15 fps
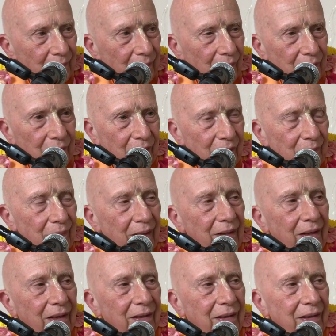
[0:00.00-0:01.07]
But when you
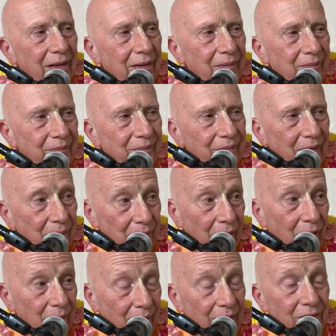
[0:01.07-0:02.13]
depend on Him, and
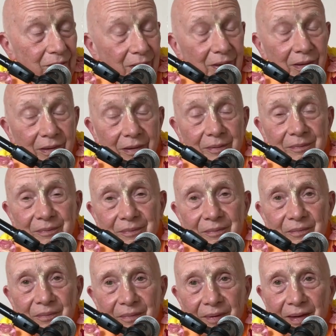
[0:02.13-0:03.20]
Prabhupada said that,
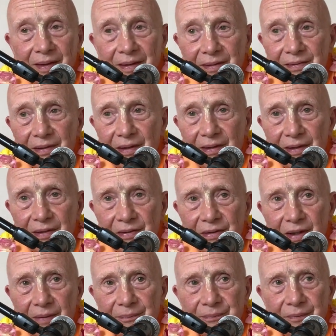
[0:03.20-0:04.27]
said that, he
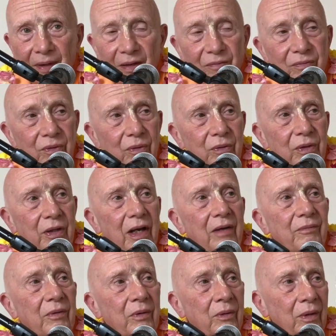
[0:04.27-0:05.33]
said, if you
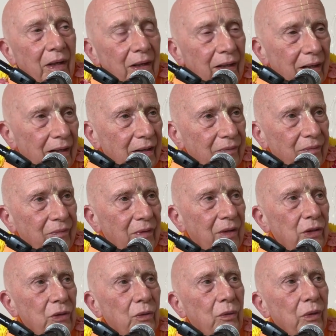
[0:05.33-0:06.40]
never, if
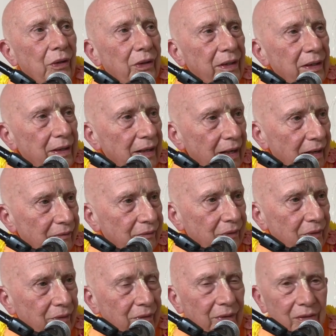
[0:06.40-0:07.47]
you will
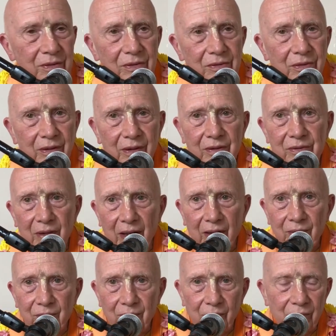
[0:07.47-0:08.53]
never, this is the
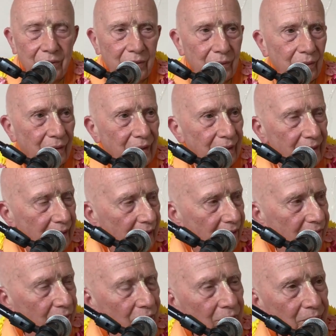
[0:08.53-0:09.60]
exact quote, you will
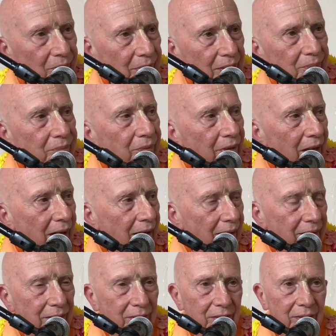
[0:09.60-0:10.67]
never be
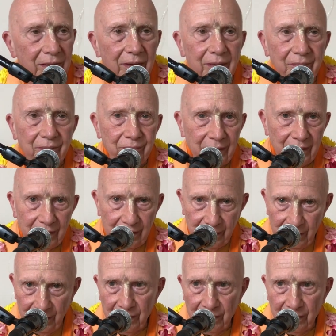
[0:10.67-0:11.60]
blocked, impeded.